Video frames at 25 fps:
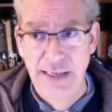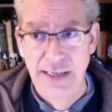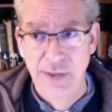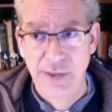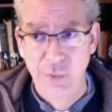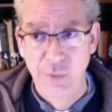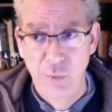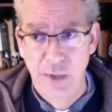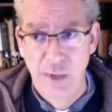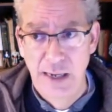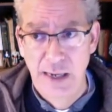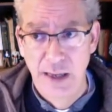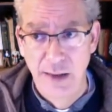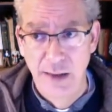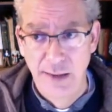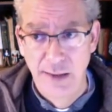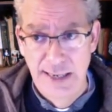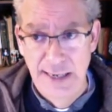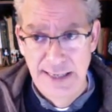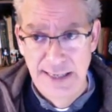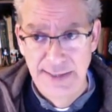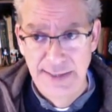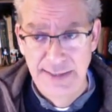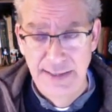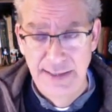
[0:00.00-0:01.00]
as well,
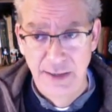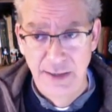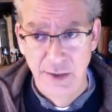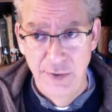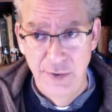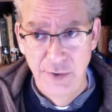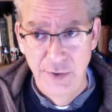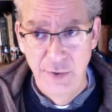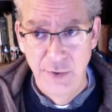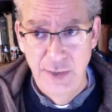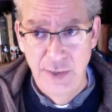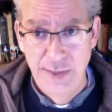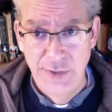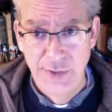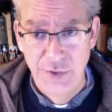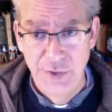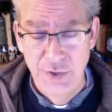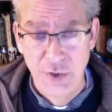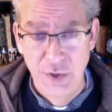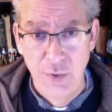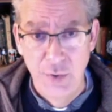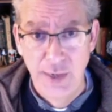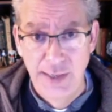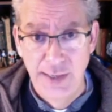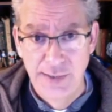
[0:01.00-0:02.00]
as did all the great
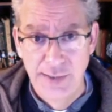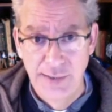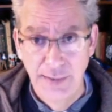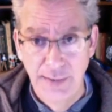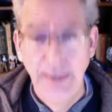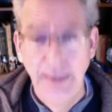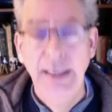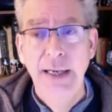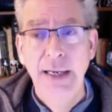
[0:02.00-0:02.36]
Stoics.